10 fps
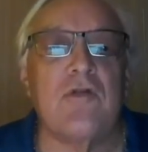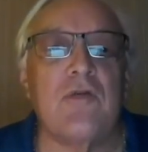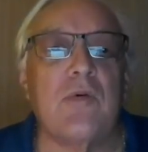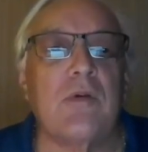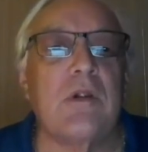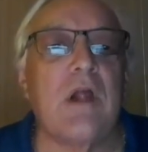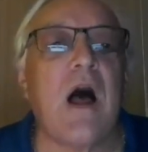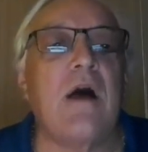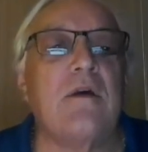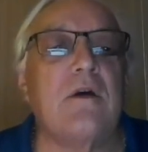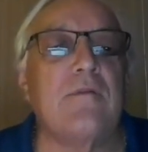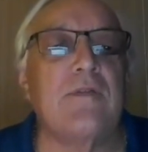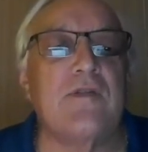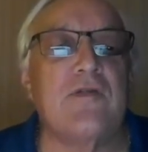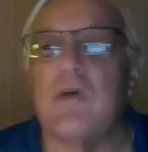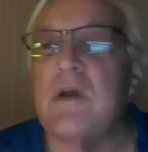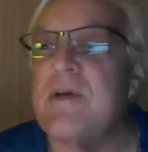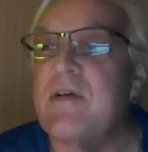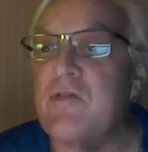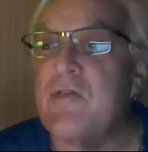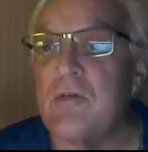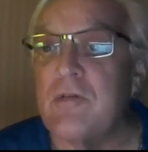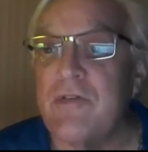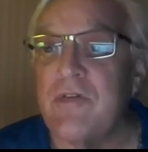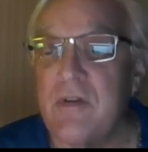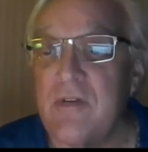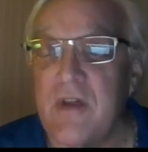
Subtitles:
to a lot of the streaming services